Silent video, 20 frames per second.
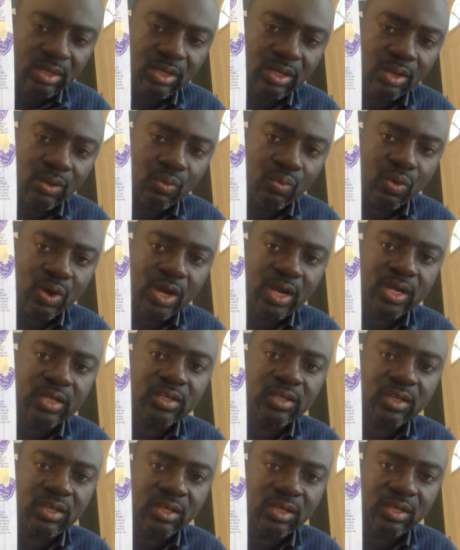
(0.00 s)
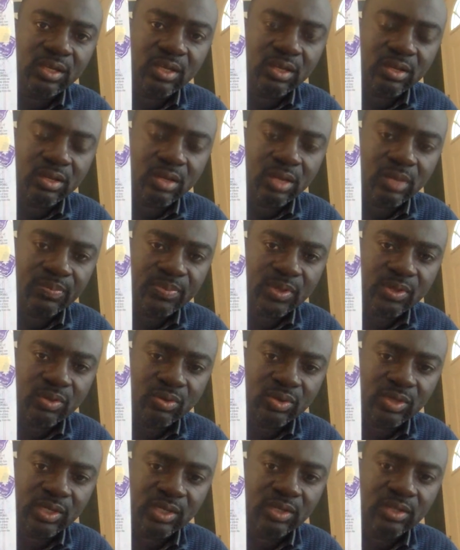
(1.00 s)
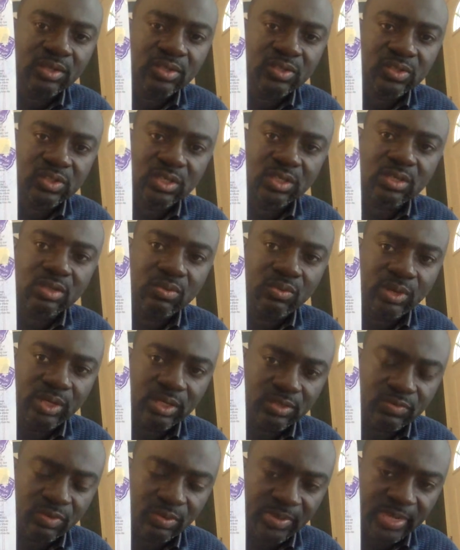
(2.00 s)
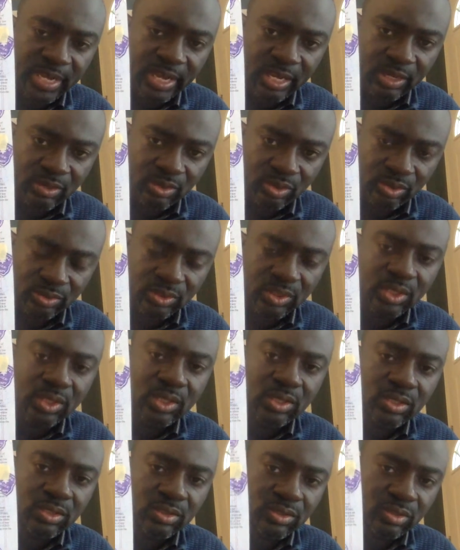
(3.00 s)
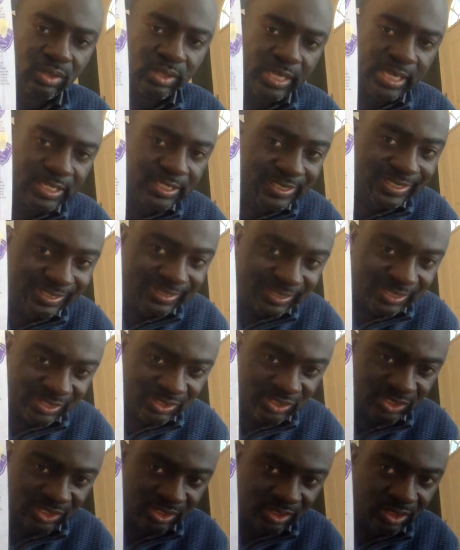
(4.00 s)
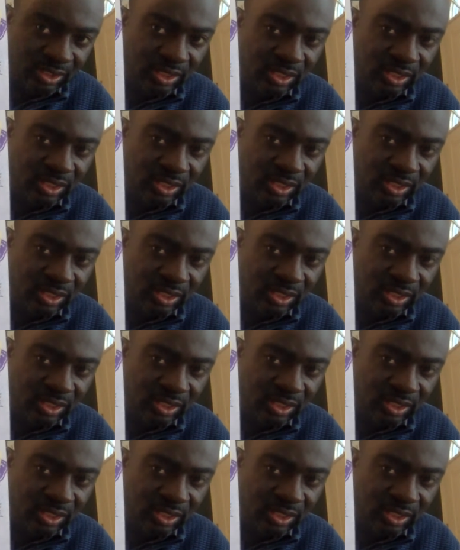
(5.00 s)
The one in the upper corner, circle one, is from the high court. So that is the indenture.